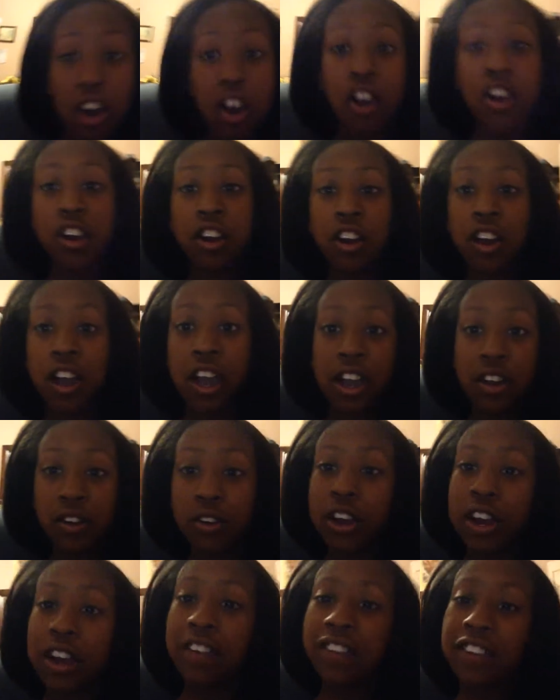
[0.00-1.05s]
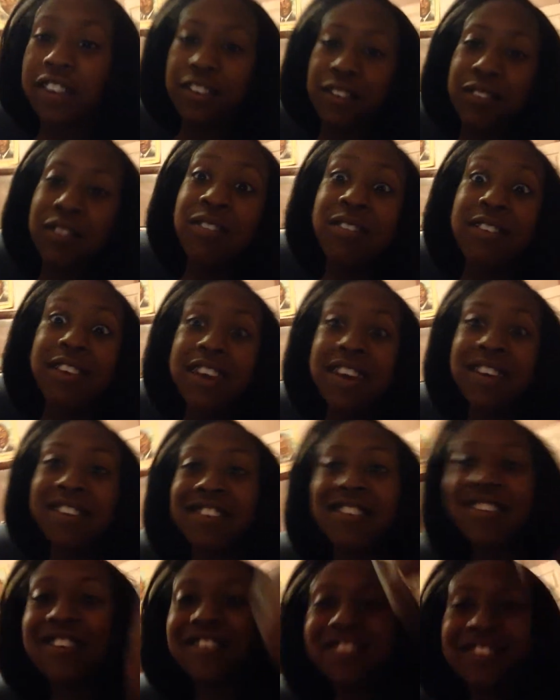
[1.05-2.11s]
I don't have to use yet,
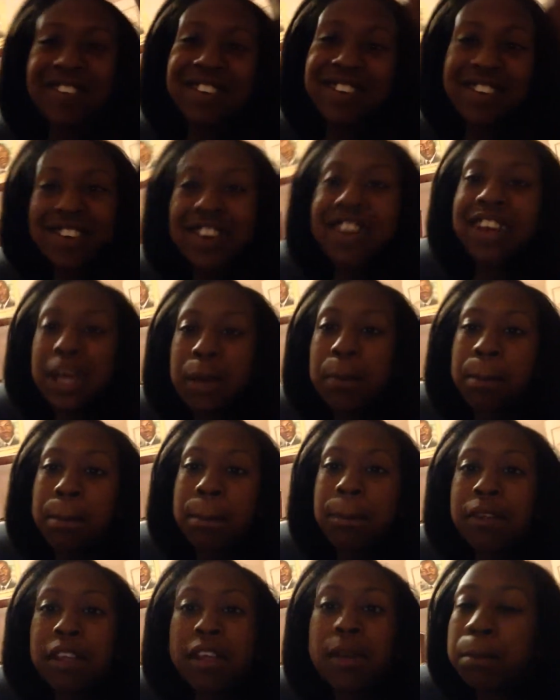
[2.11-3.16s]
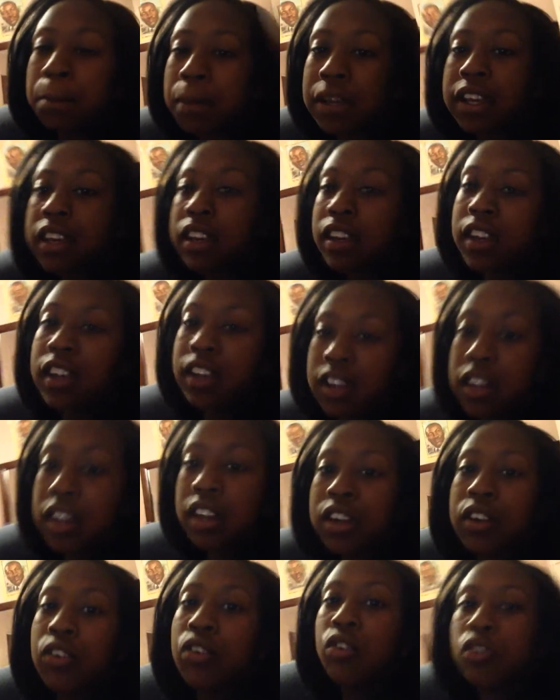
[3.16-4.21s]
so yippee.
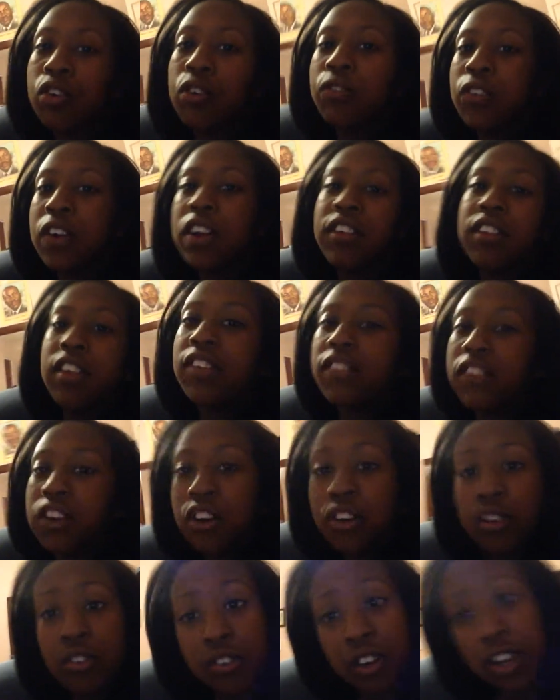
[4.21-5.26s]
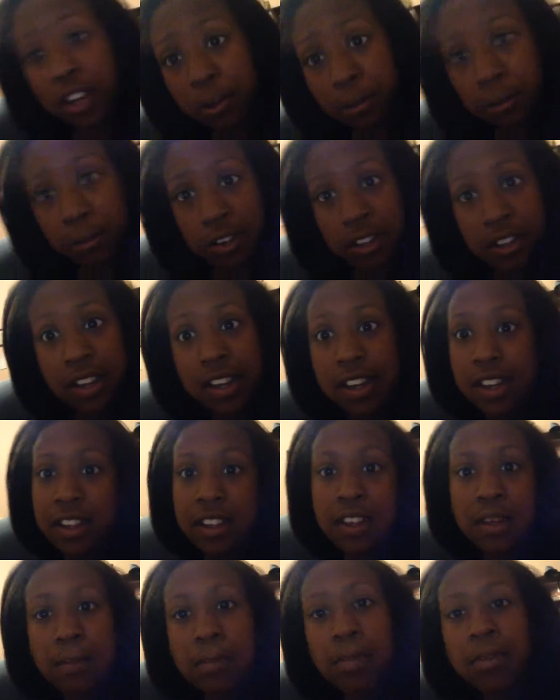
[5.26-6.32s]
I don't know if I said that already, but
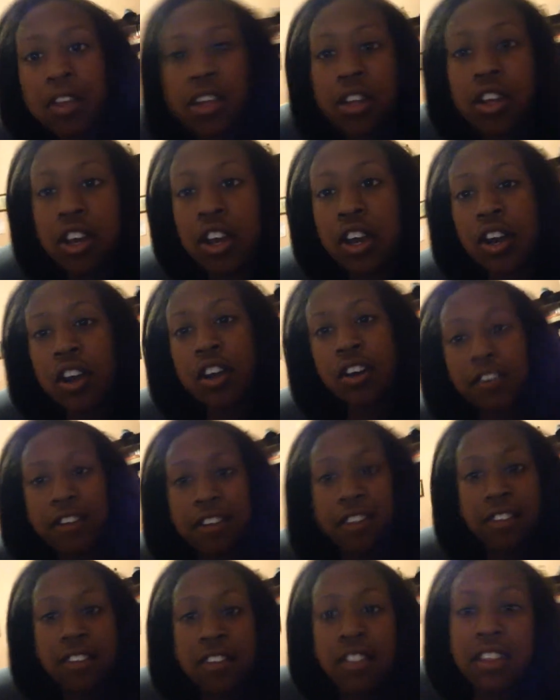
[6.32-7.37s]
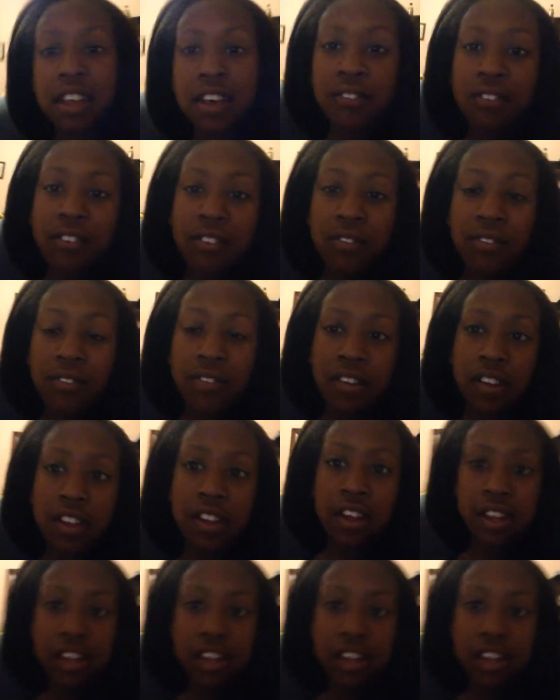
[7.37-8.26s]
yippee, it's 7th and